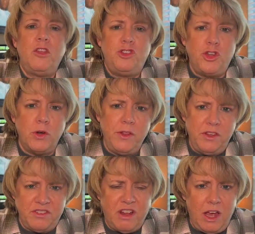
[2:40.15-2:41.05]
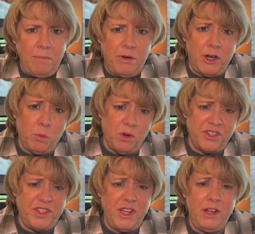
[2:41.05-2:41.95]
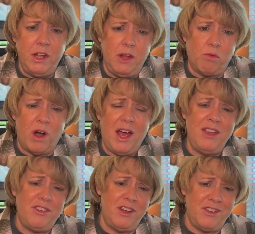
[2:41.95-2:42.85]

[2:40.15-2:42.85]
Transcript: During this time period, we're seeing a rise in a